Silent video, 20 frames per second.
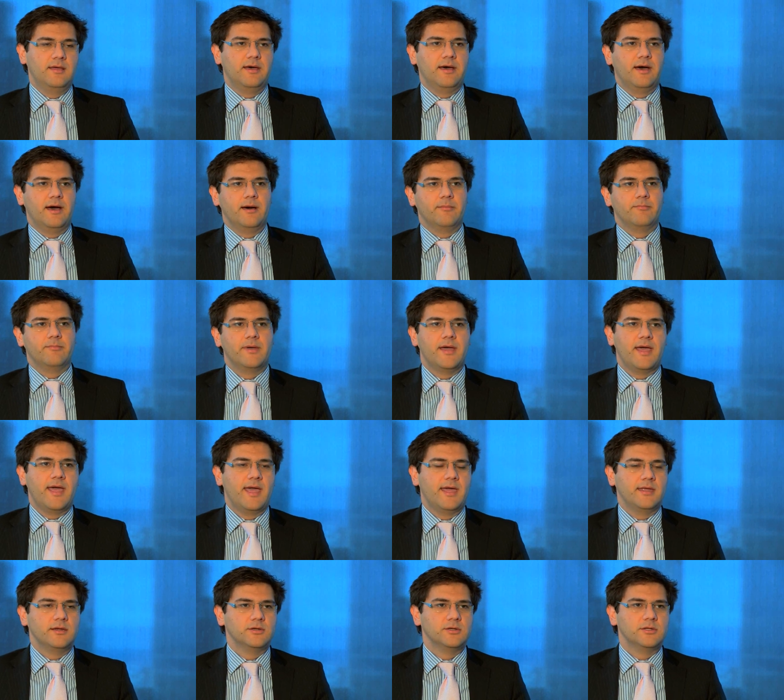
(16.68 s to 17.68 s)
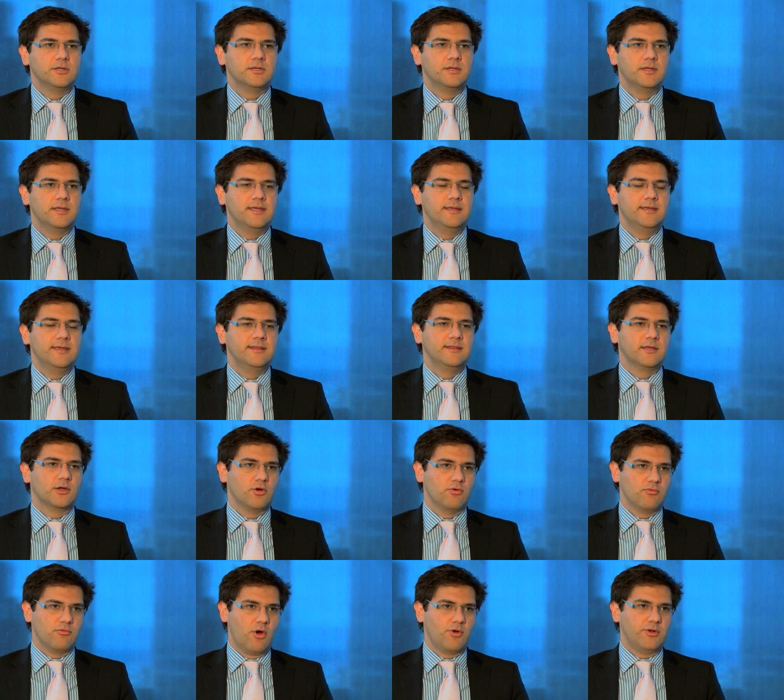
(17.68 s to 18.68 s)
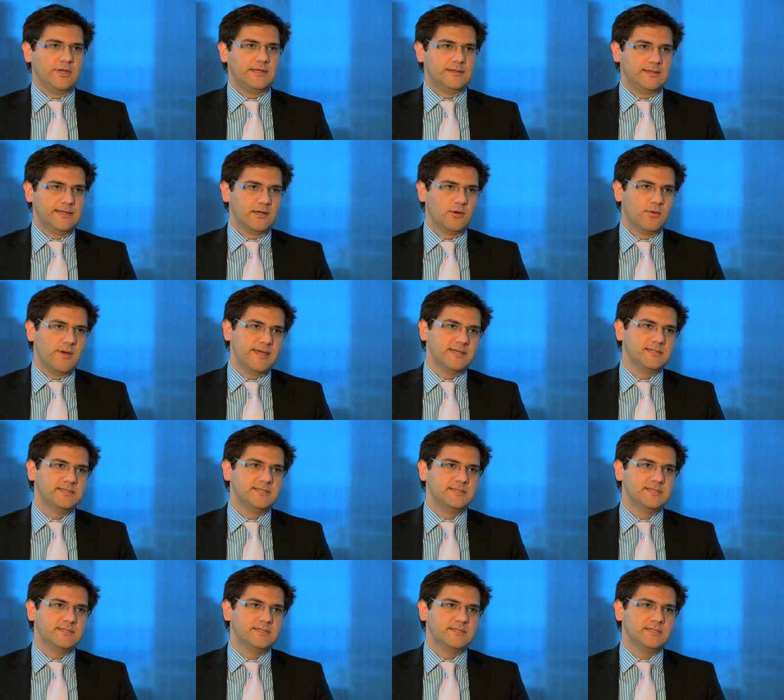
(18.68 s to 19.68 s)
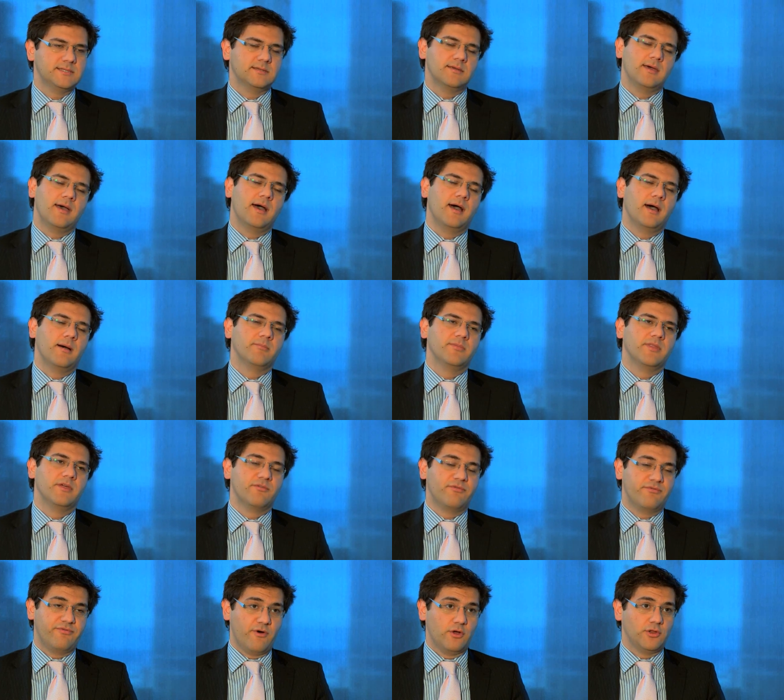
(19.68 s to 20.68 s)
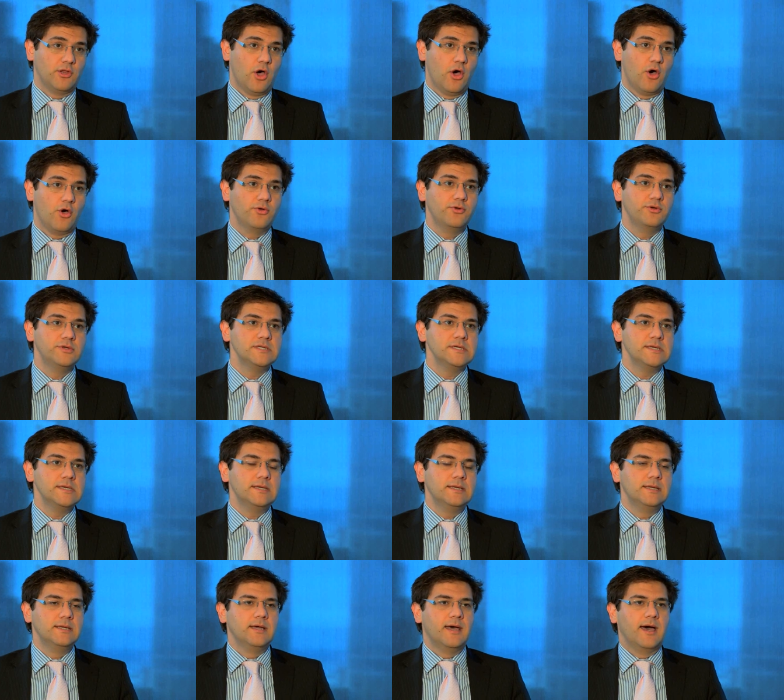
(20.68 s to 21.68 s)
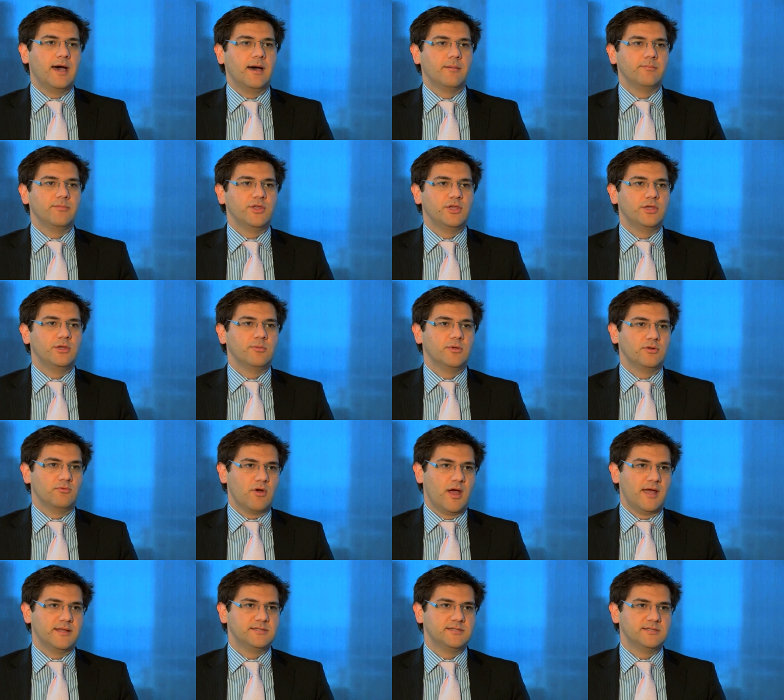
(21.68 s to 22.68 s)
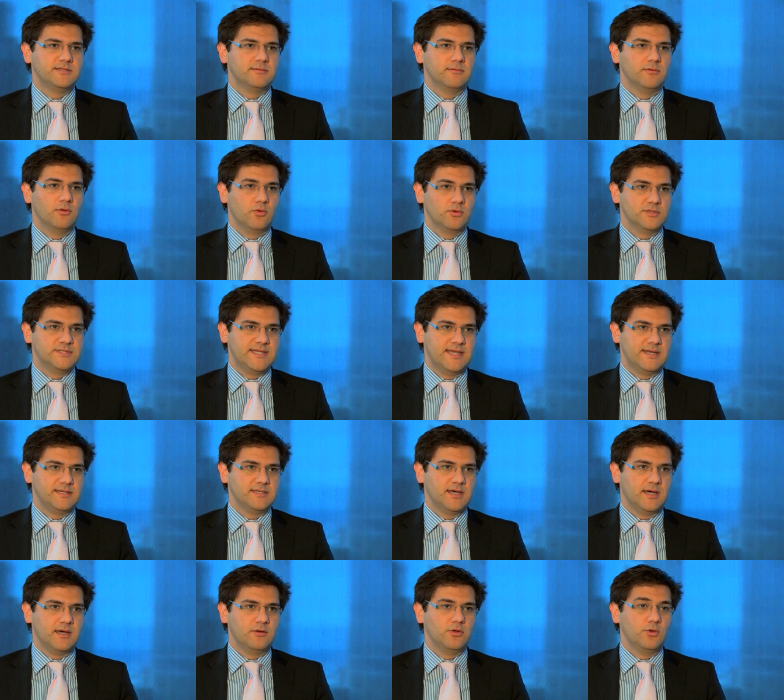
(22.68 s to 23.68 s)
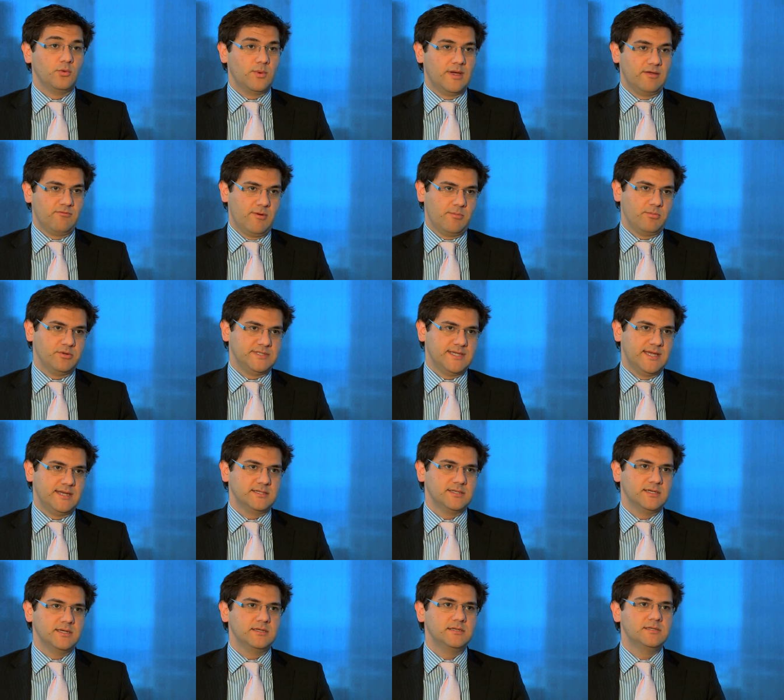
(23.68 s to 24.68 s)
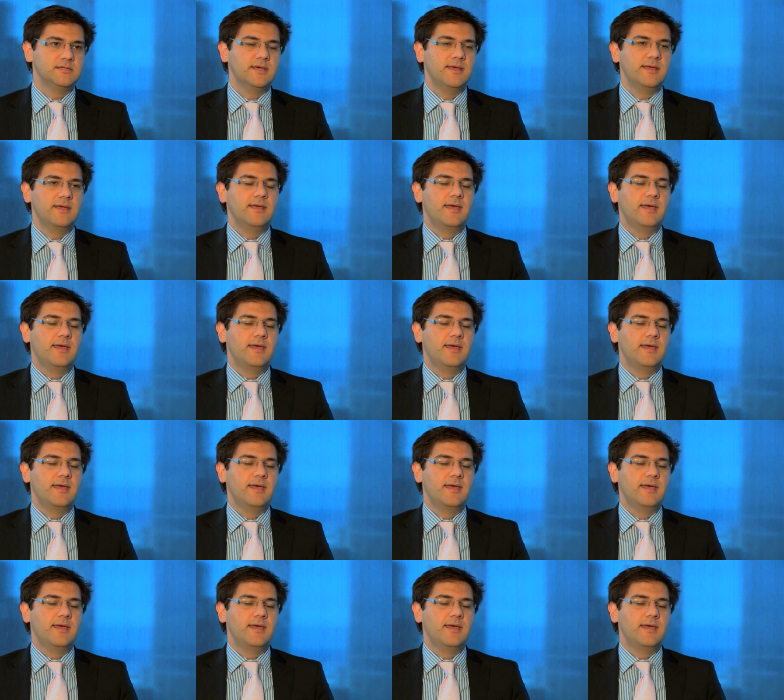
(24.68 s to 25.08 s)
Um, and in the coronial inquest um, that followed, um, the Human Rights Law Centre, who we represented,